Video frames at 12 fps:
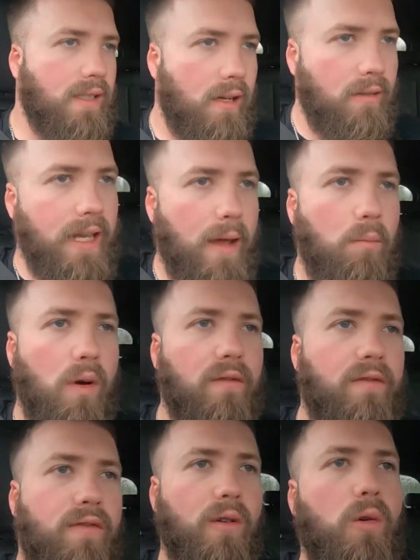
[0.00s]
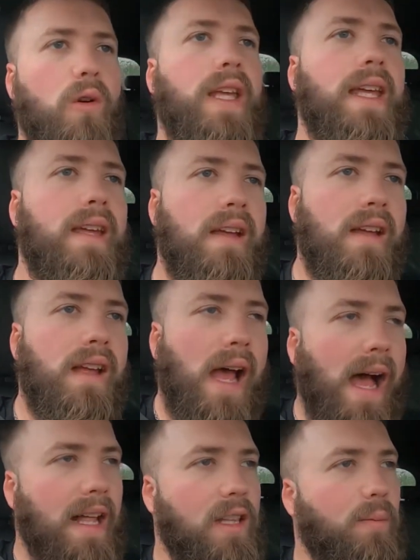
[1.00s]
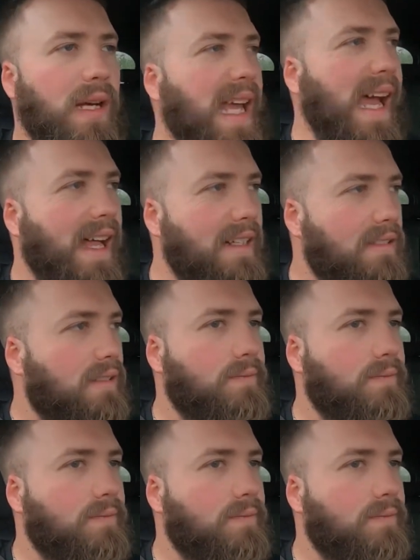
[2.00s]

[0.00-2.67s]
out, the M140 and the Megane.